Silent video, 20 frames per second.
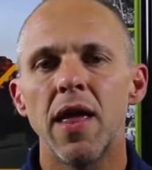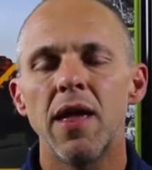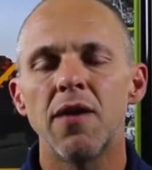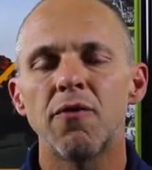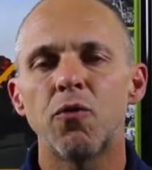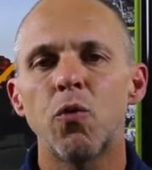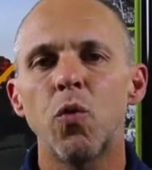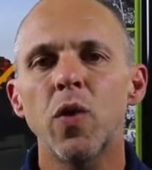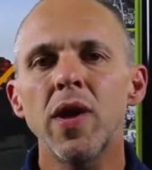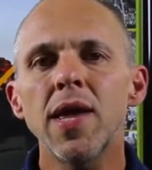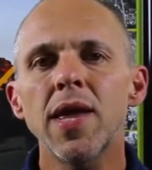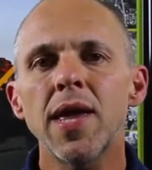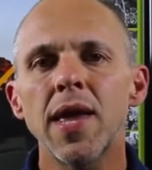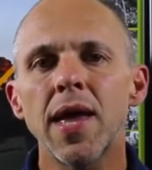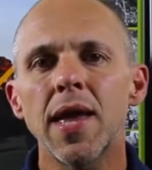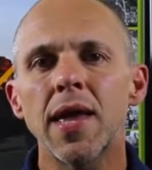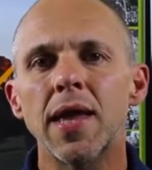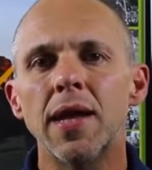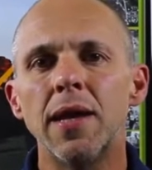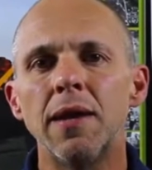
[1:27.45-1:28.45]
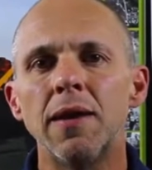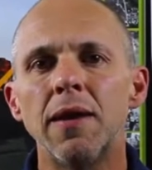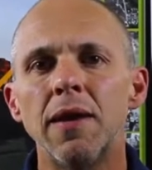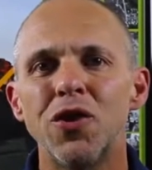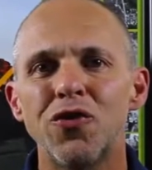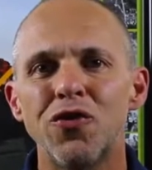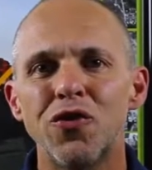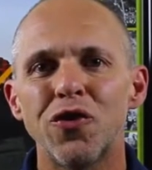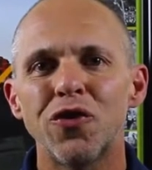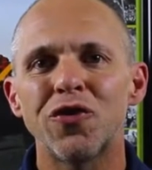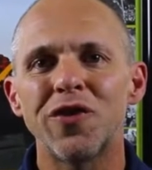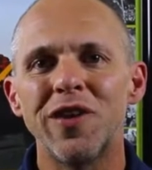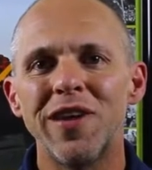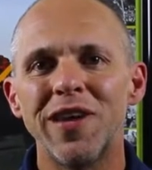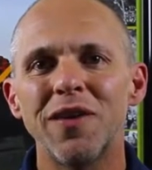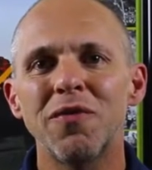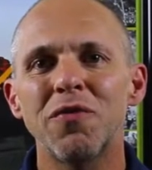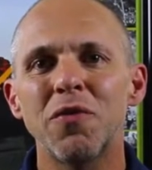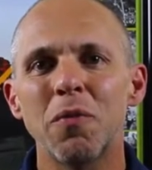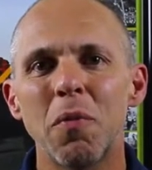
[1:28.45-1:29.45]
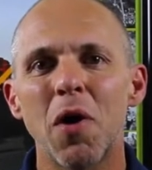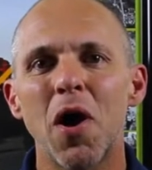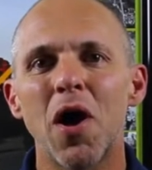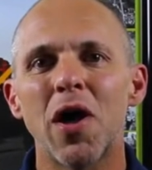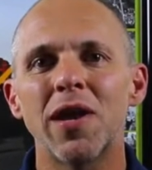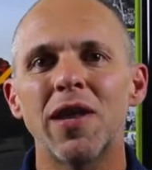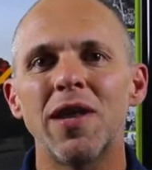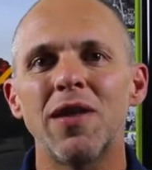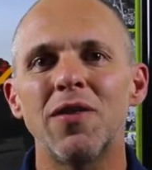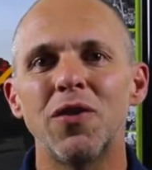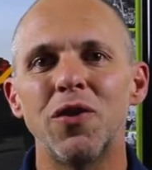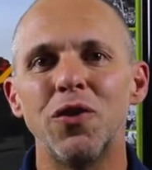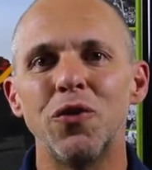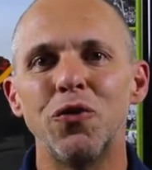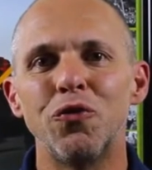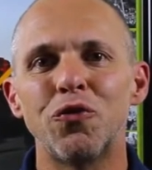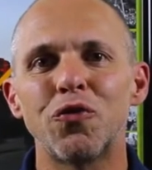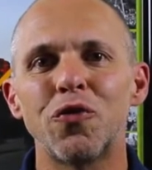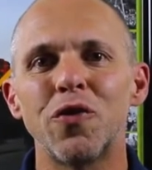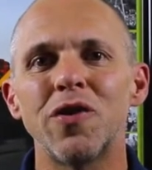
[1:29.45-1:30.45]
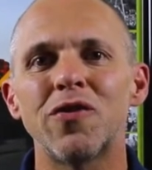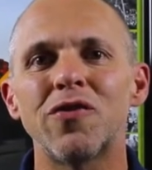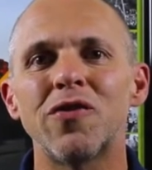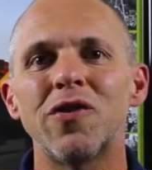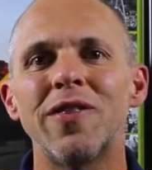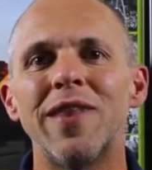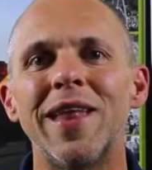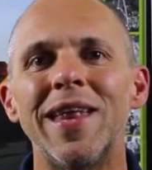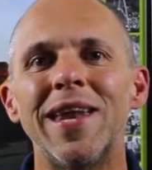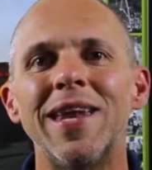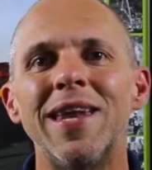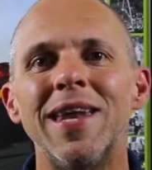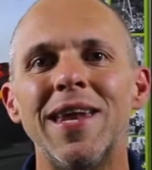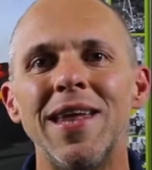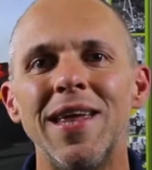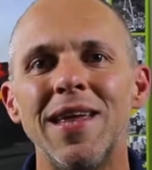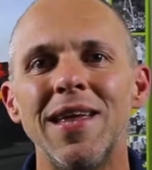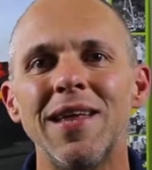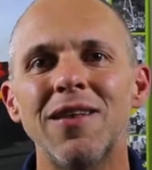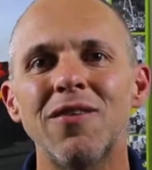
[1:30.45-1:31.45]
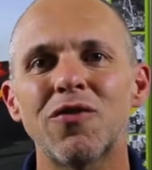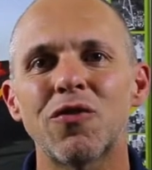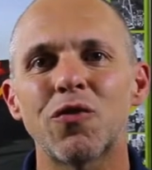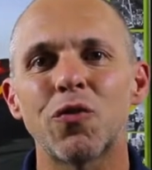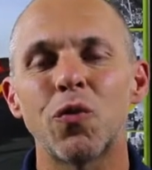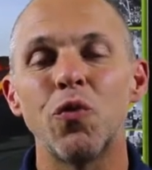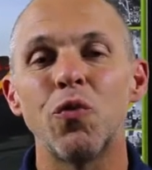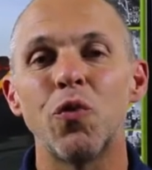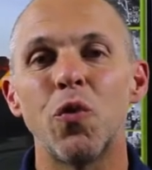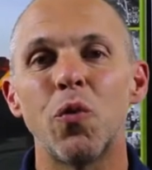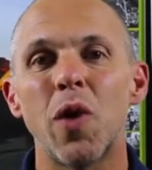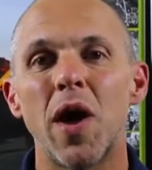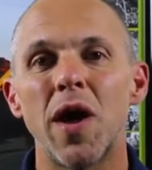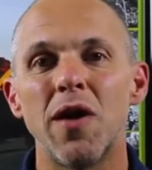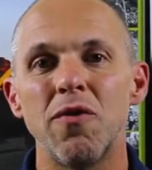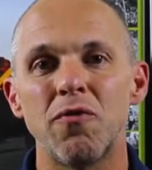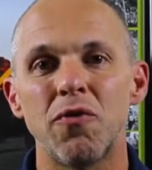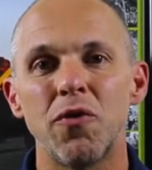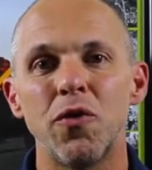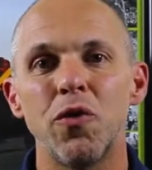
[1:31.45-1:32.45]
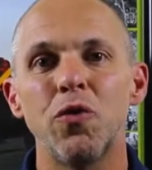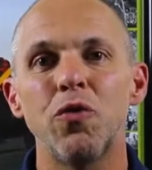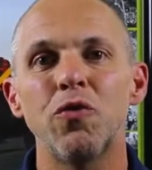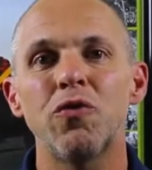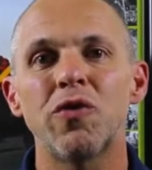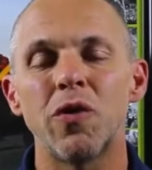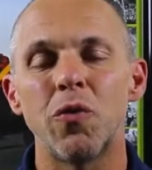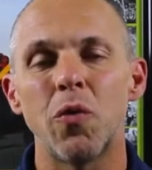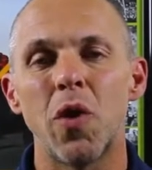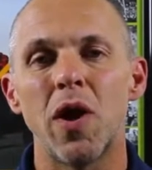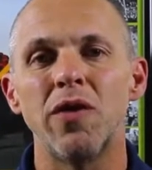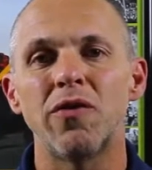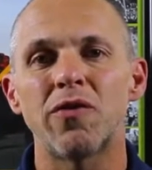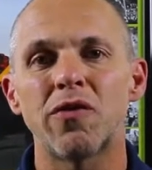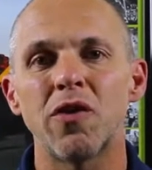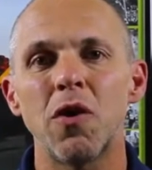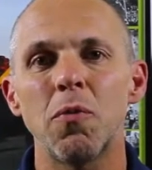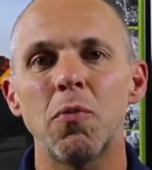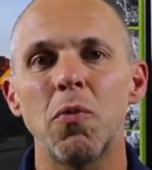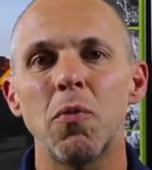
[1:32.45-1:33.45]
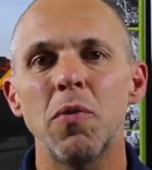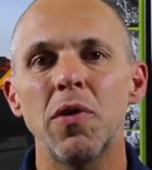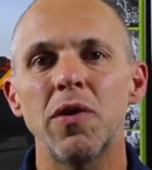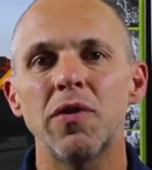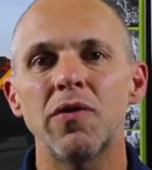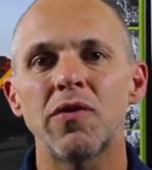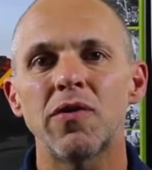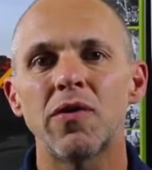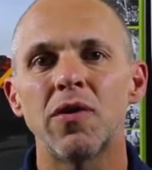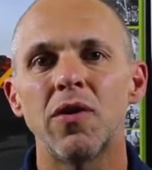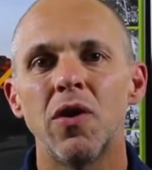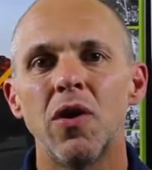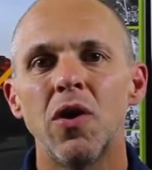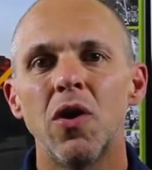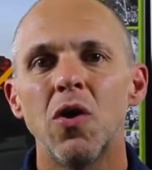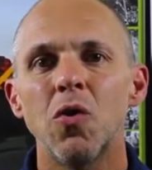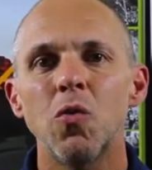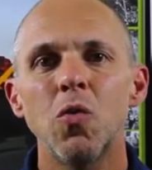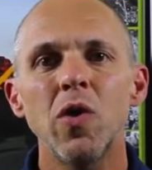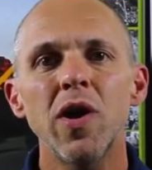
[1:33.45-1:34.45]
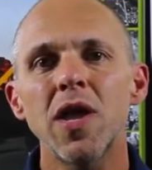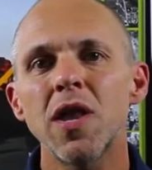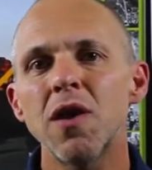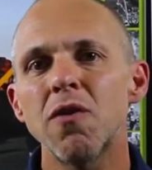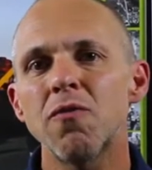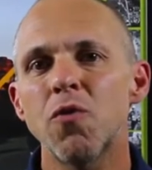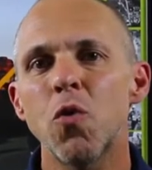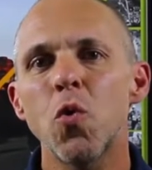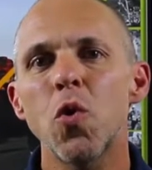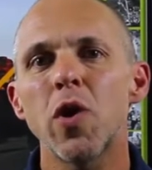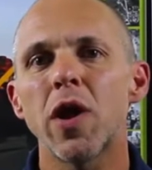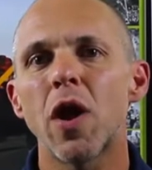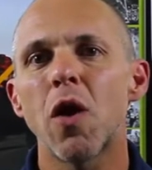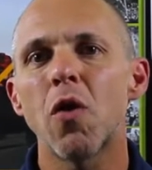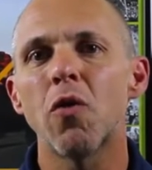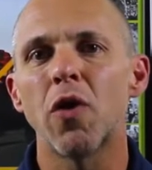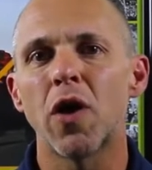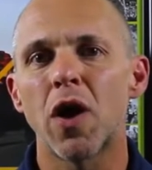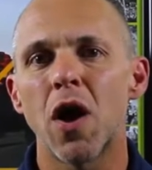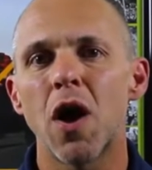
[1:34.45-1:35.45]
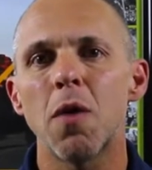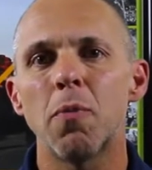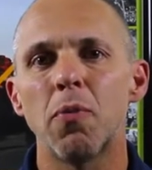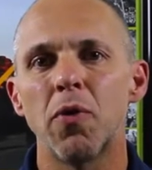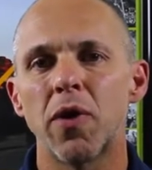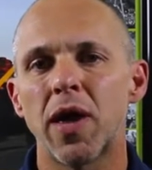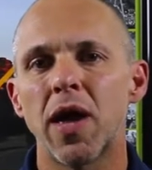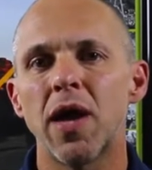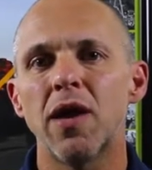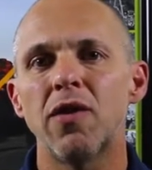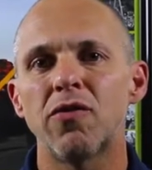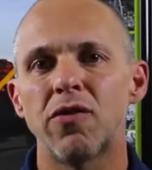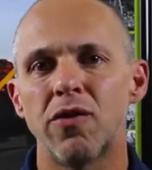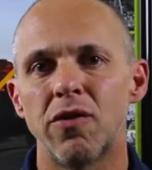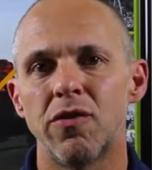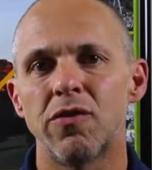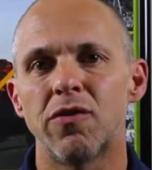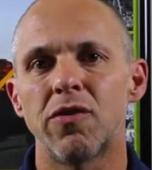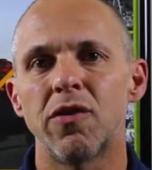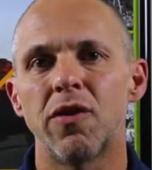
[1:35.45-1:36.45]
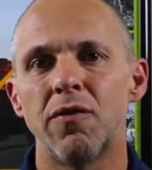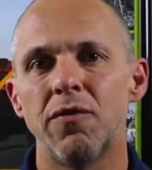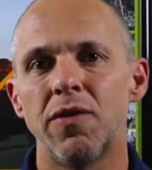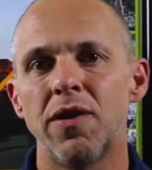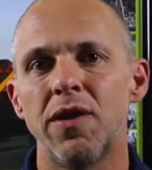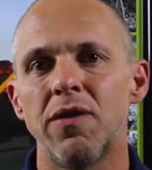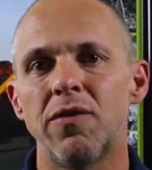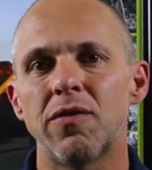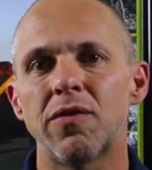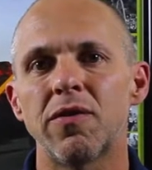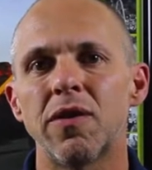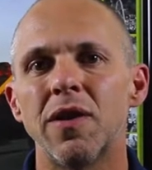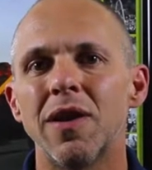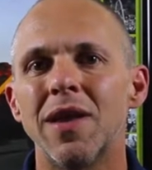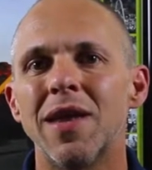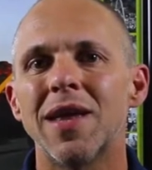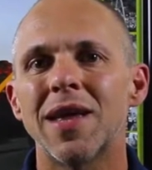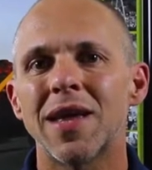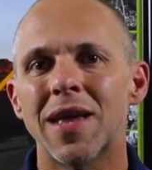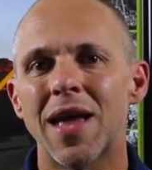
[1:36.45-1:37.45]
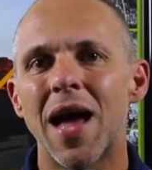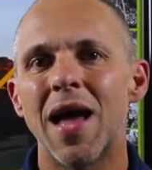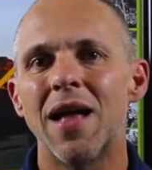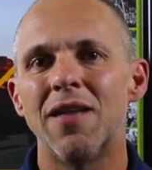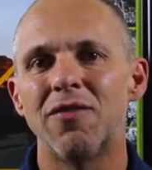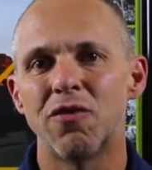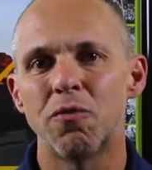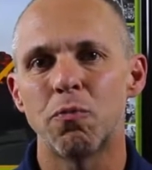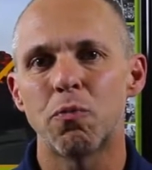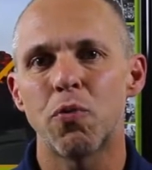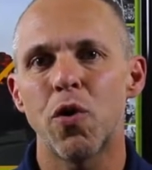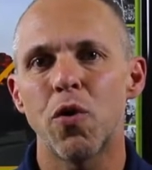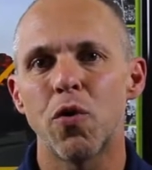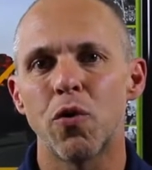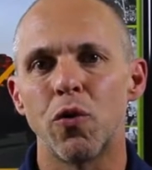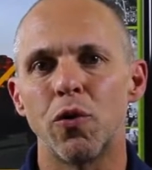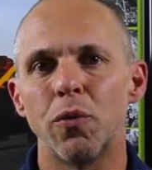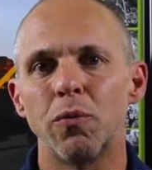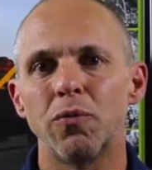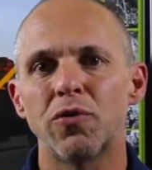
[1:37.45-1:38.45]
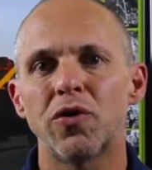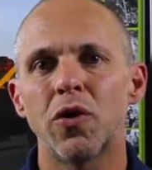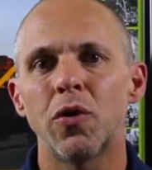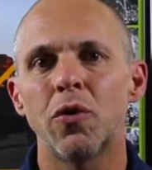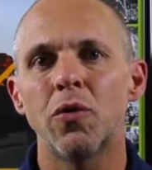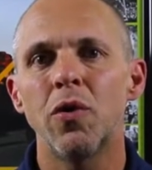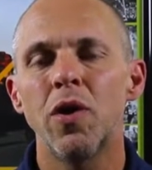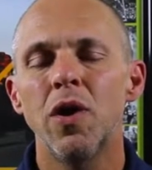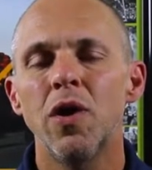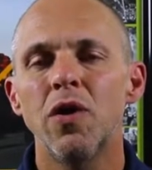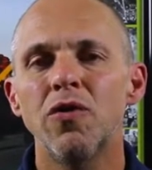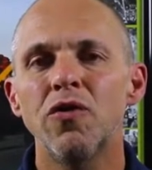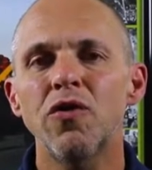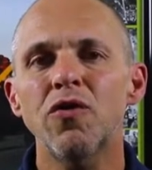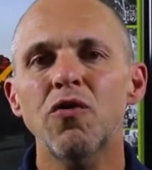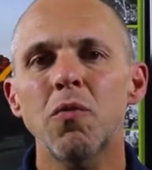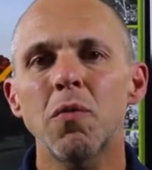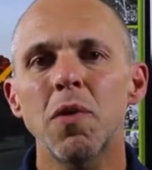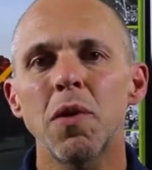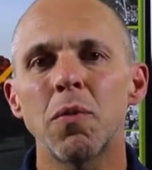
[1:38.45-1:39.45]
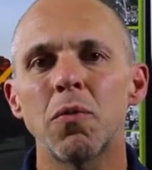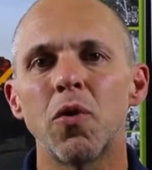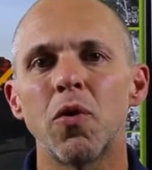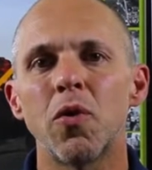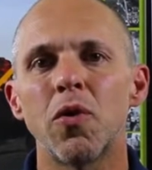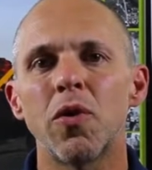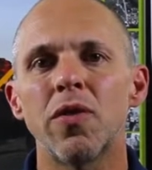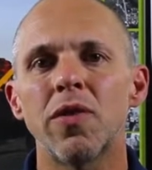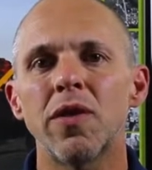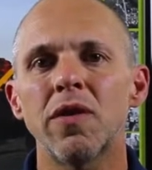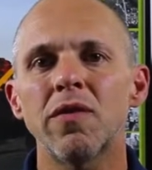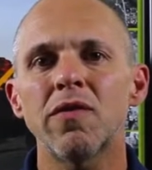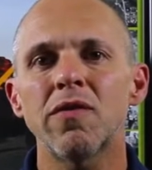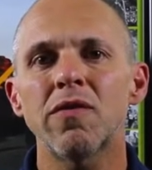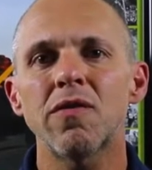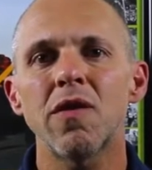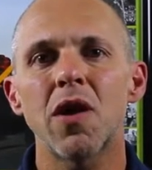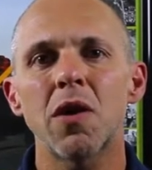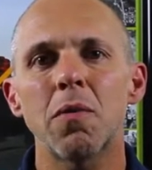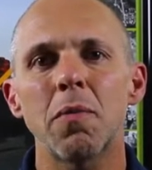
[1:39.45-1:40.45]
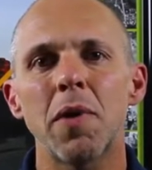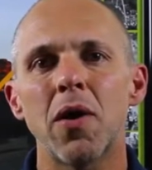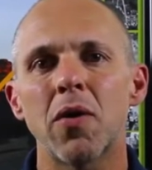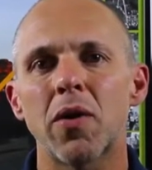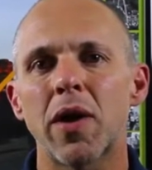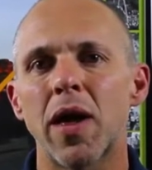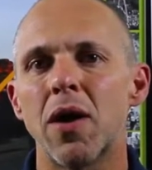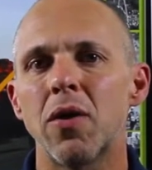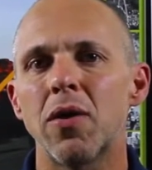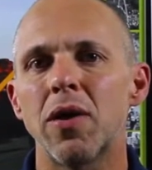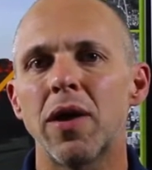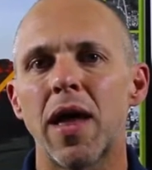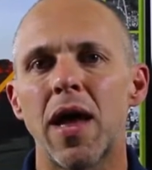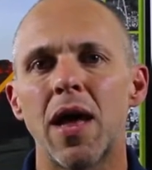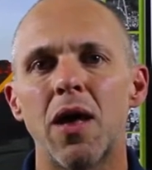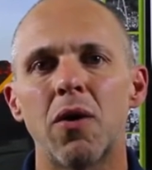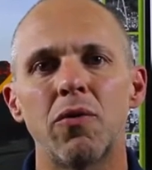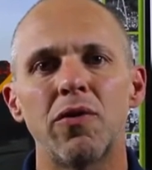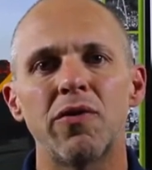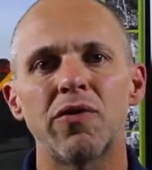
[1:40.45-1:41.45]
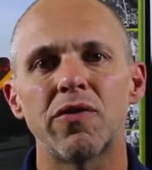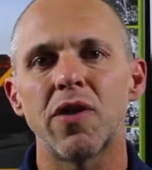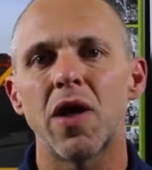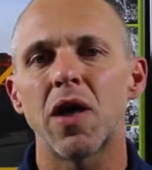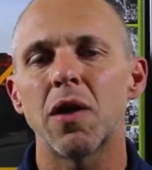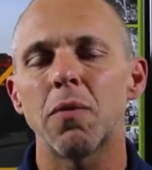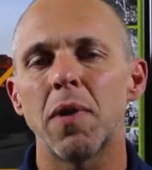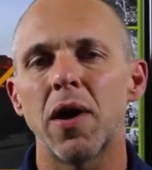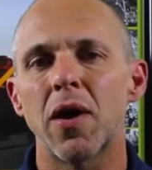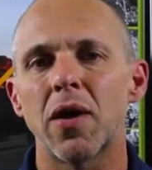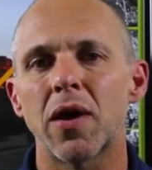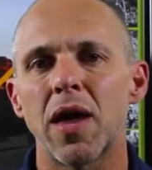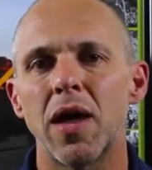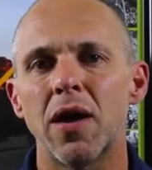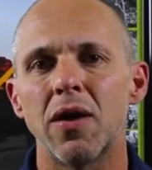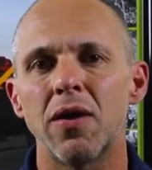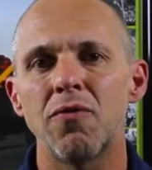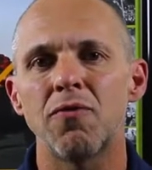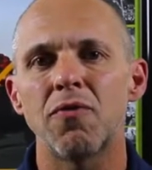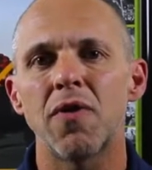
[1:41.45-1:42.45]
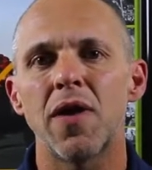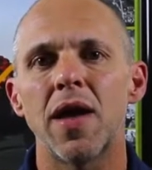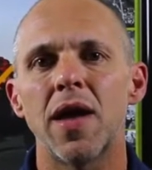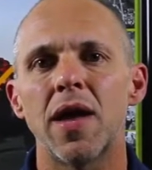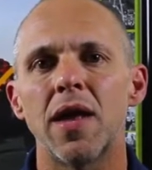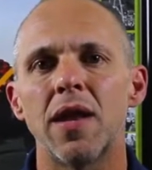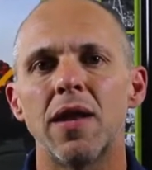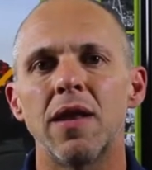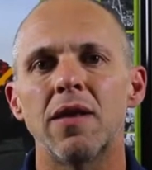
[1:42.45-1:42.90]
If we can just give the body the nutrition that it needs through the right foods and right supplements, we can avoid all the complications of these kinds of programs. So just remember, this is not about counting calories, it's not about counting fat.